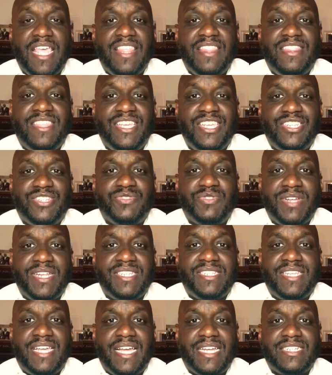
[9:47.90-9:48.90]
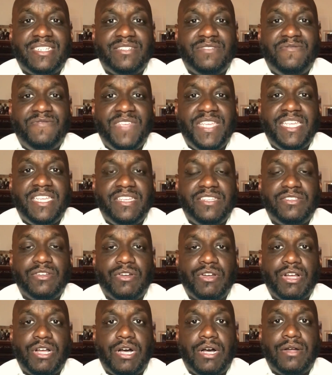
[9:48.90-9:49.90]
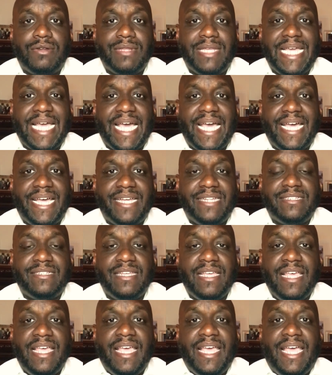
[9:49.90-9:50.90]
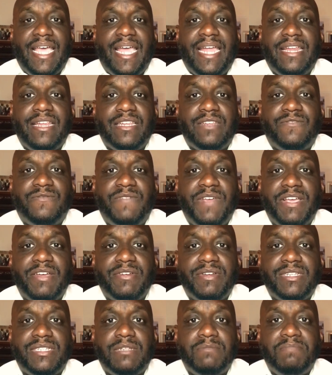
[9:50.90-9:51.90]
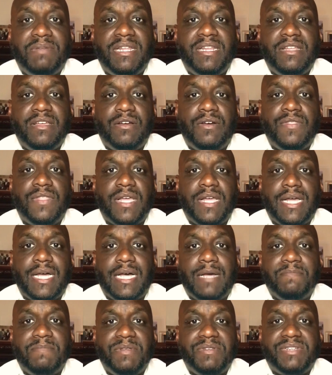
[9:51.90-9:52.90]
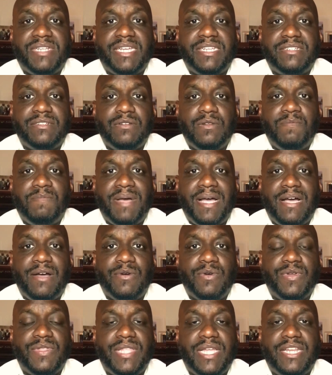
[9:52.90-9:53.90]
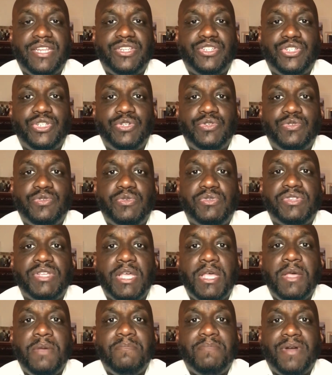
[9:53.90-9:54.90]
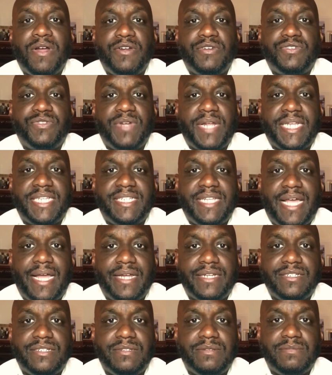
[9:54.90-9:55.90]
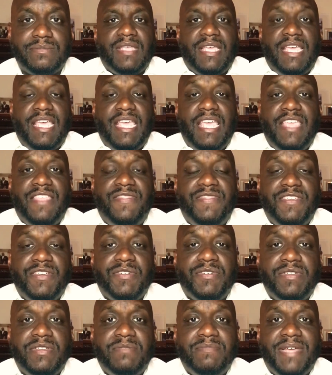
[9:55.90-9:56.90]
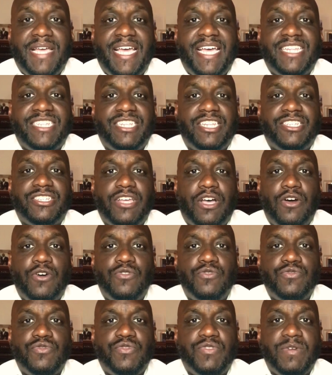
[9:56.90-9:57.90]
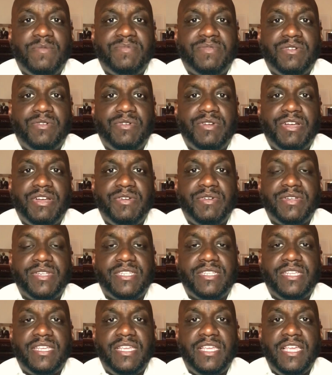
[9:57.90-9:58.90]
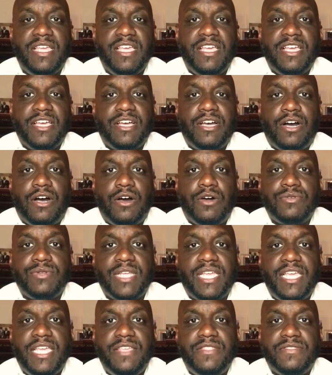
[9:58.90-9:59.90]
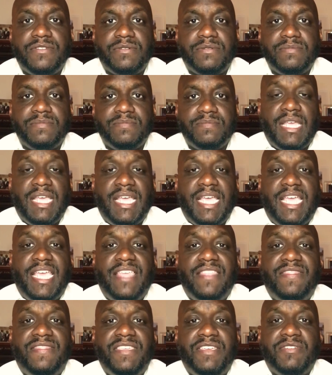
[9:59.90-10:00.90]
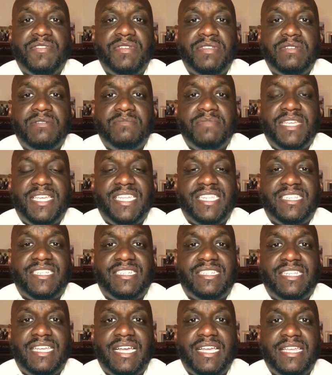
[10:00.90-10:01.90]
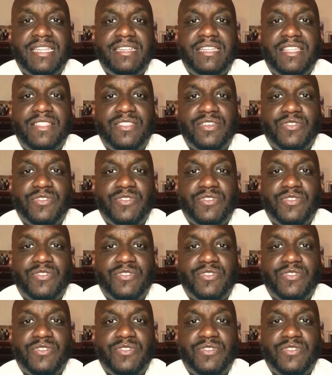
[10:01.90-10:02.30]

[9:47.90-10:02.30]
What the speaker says: These transaction fees are called gas, and it varies depending on the computational power that is used per transaction. Ethereum has its own cryptocurrency called Ether. Ethereum is second in the